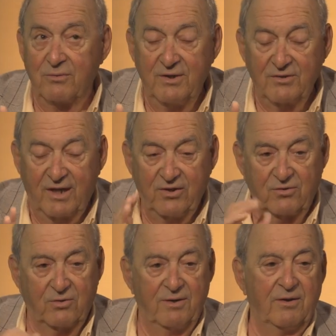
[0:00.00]
the reason I
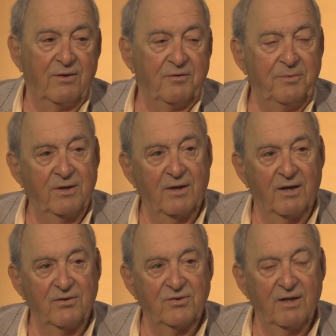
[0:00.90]
do it is
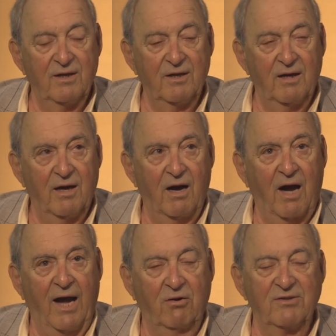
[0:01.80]
because
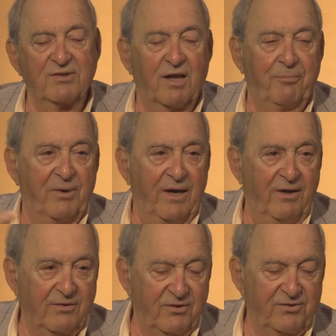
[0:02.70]
I could sell a
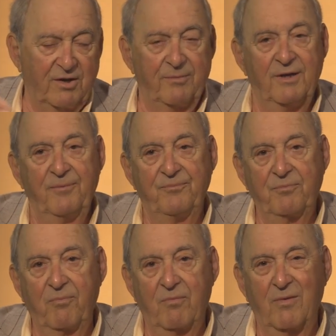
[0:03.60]
painting to somebody.
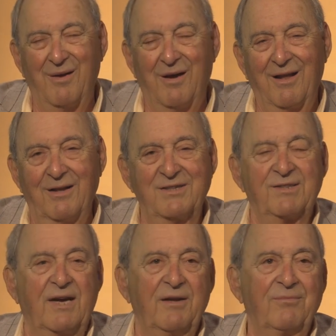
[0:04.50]
Let's
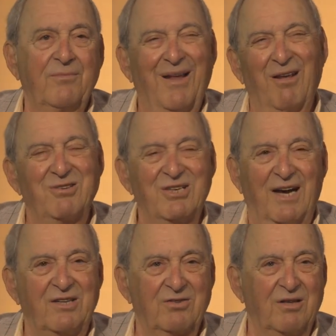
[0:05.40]
say well, I don't
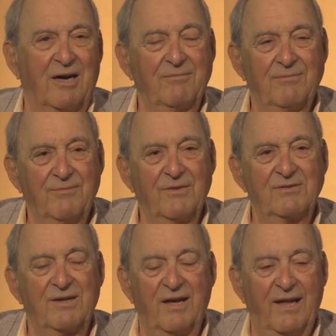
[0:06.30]
charge a lot.
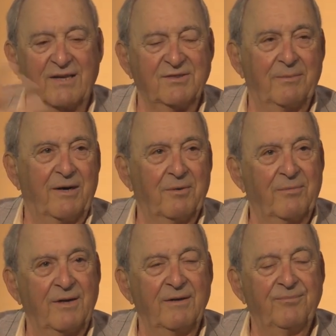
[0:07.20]
Let's say an X amount of
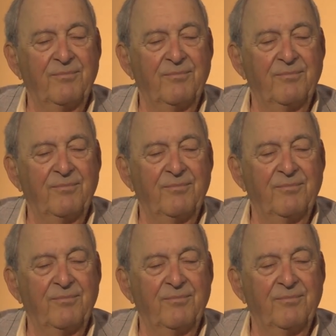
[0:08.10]
money.